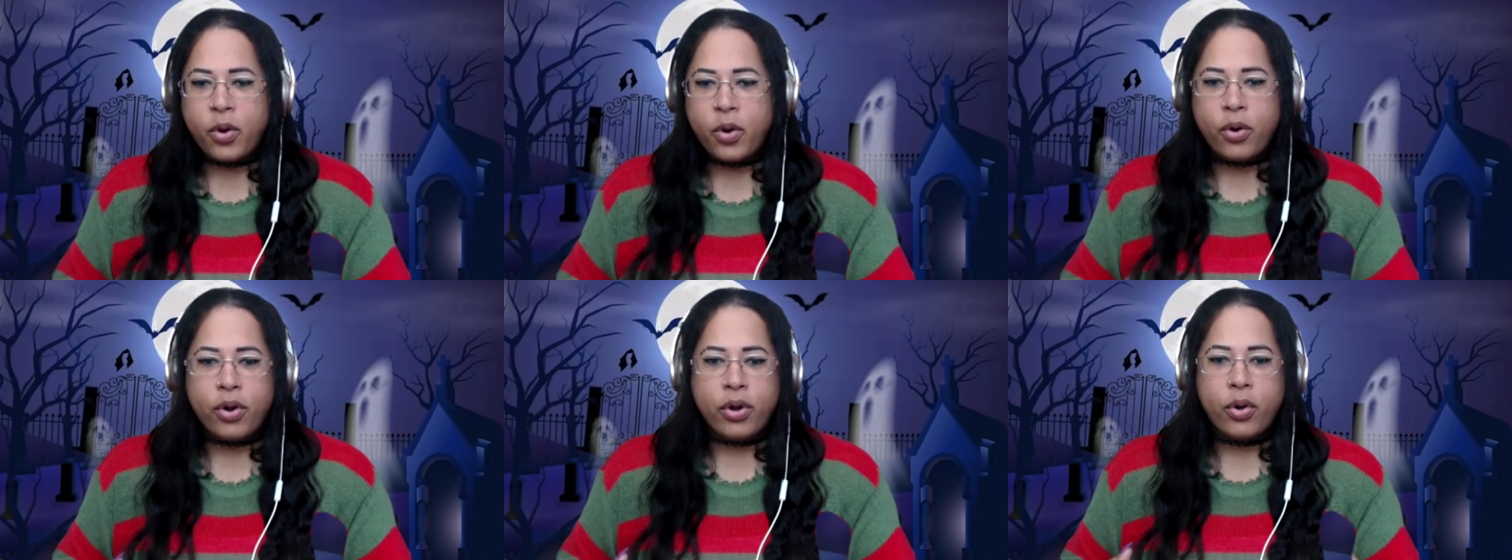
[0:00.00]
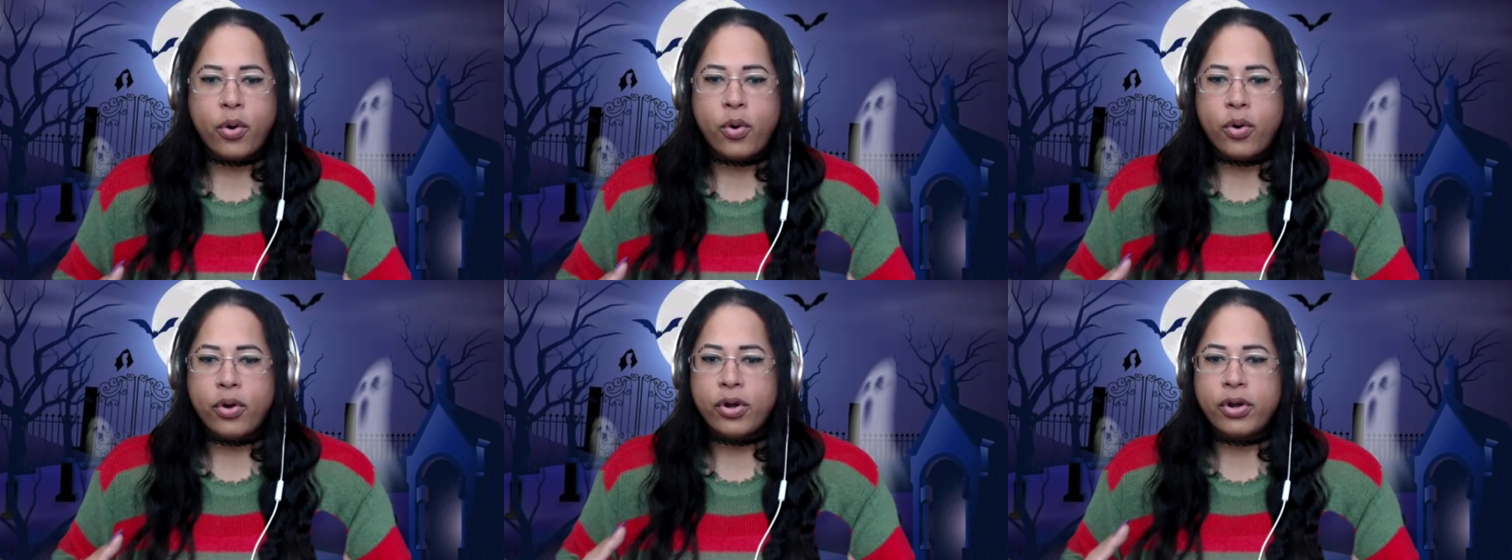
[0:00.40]

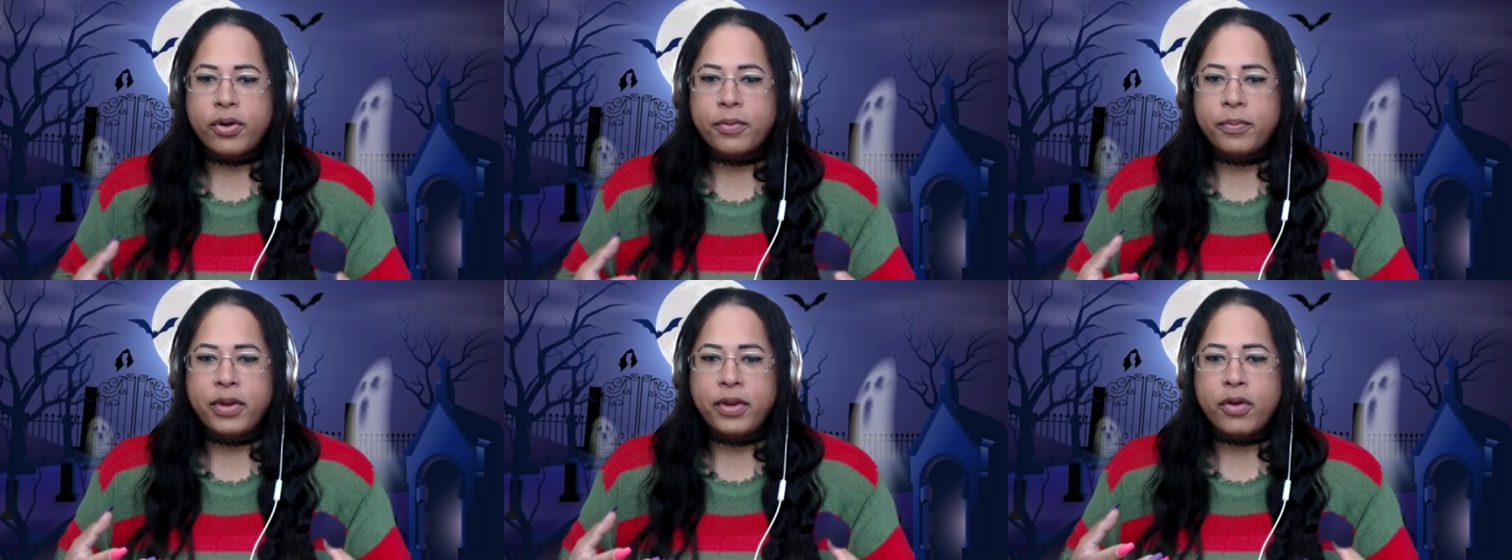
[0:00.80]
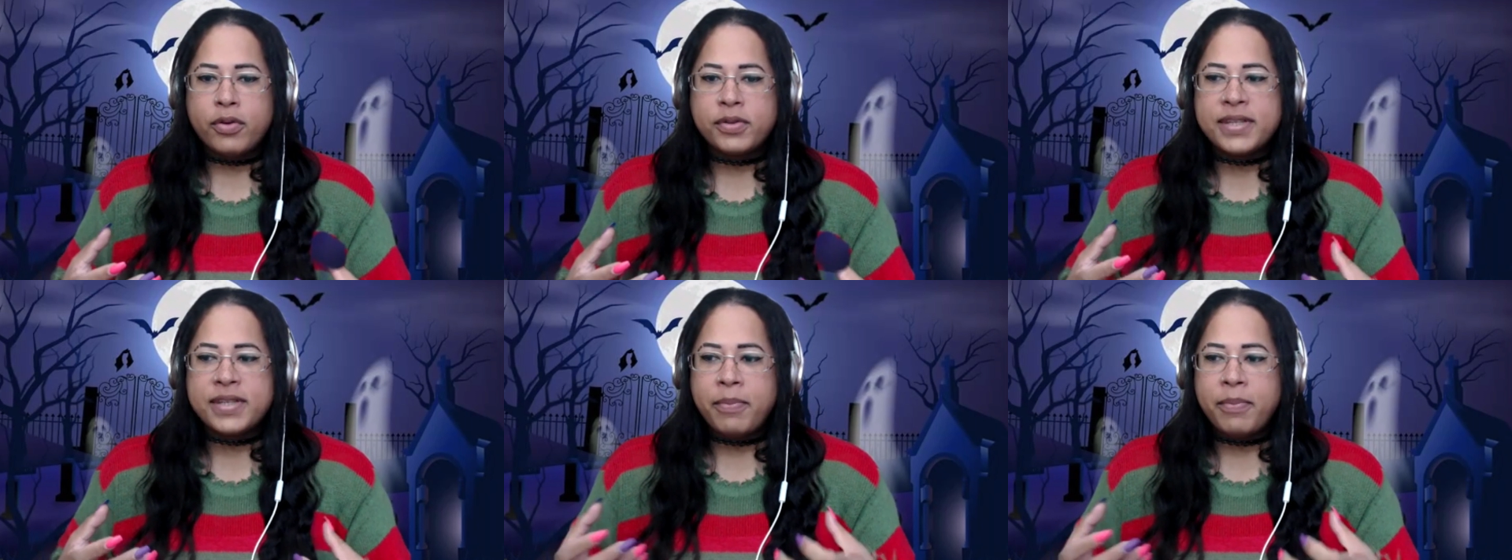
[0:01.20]
or you
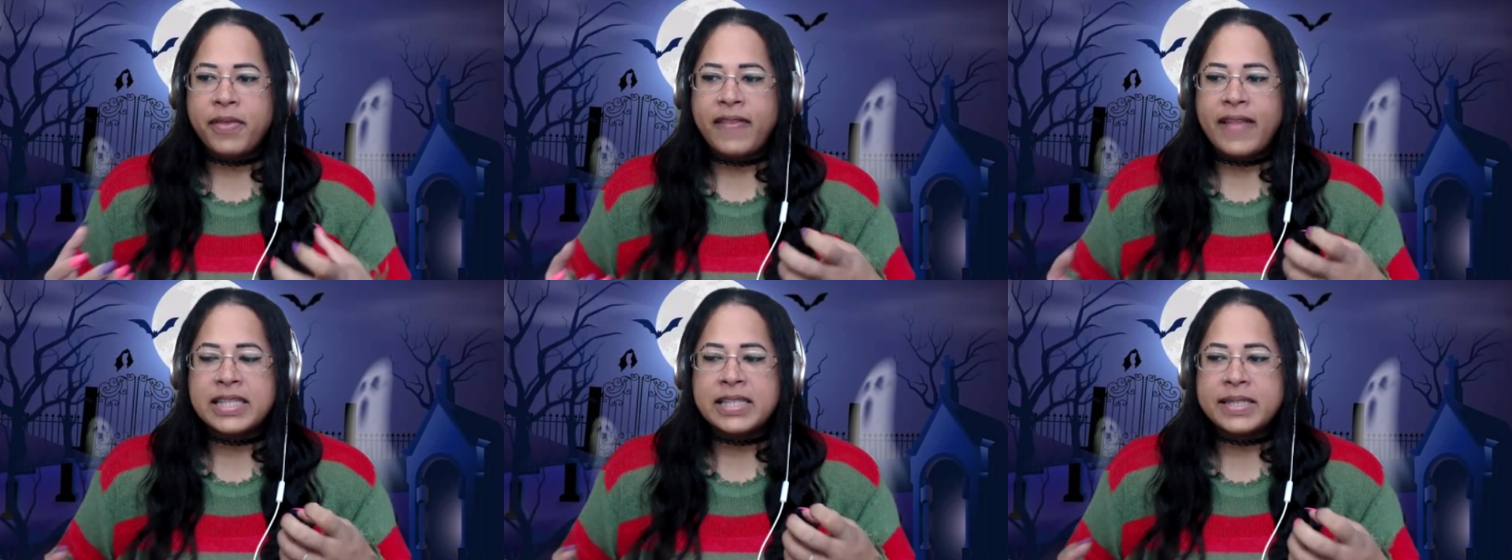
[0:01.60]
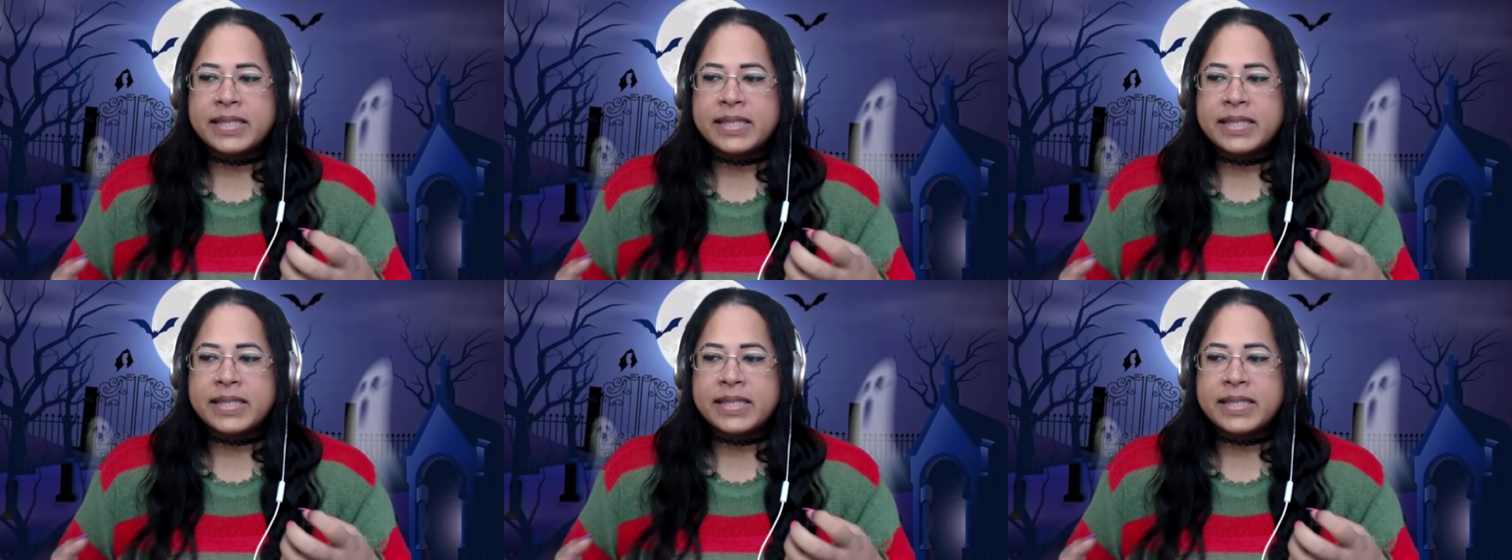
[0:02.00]
know, something that's,